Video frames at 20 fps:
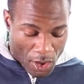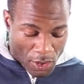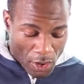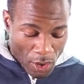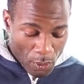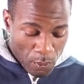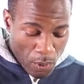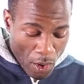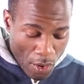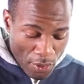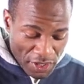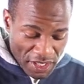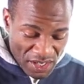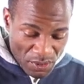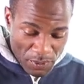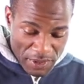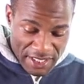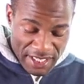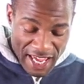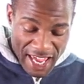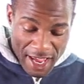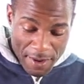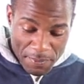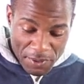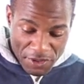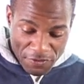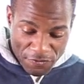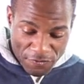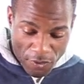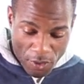Aronian was
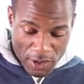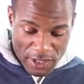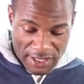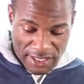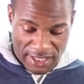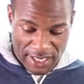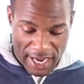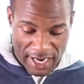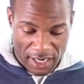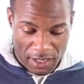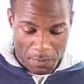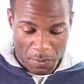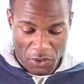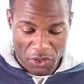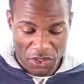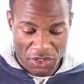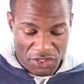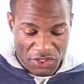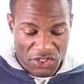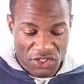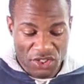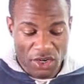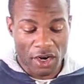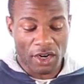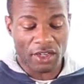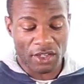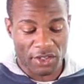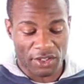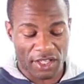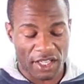able to force Nakamura to
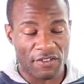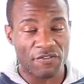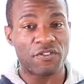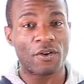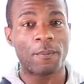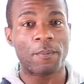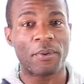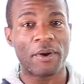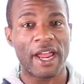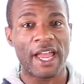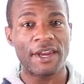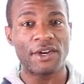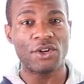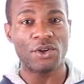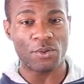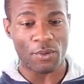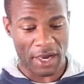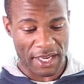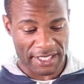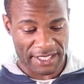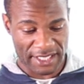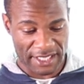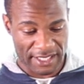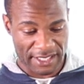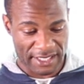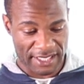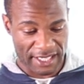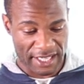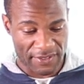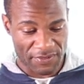start looking for brand new
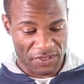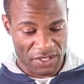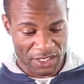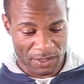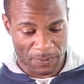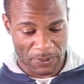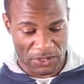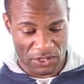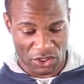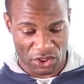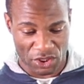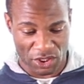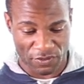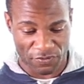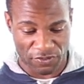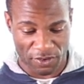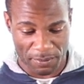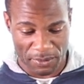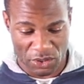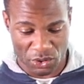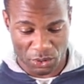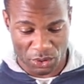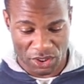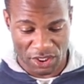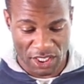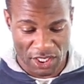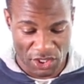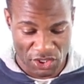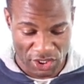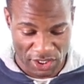ideas in this position from a
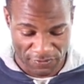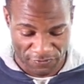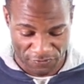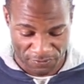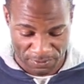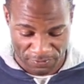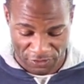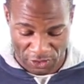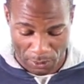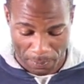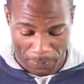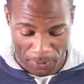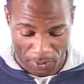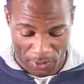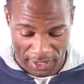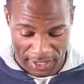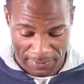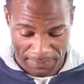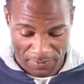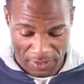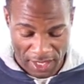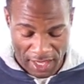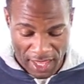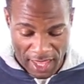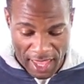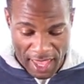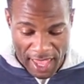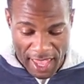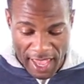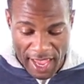strategic viewpoint
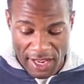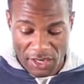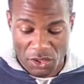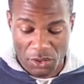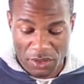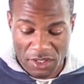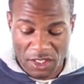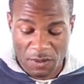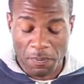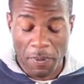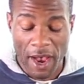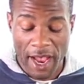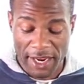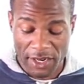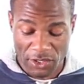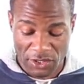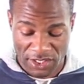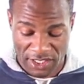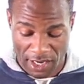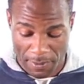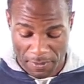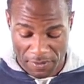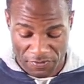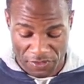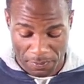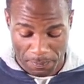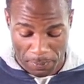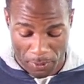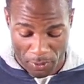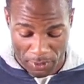and to expire some of
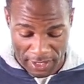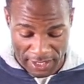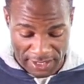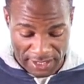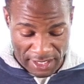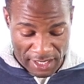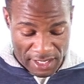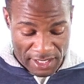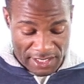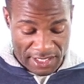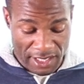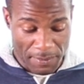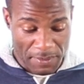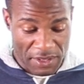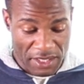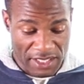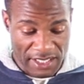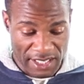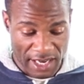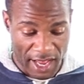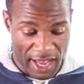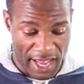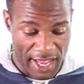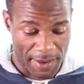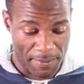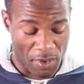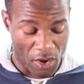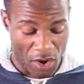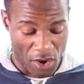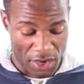the point, some of the
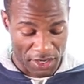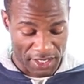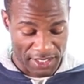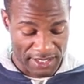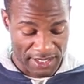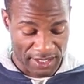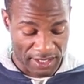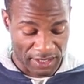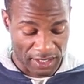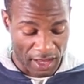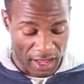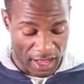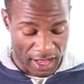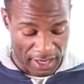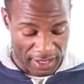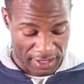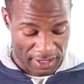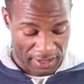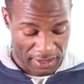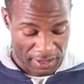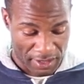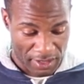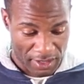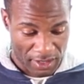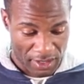time on his clock.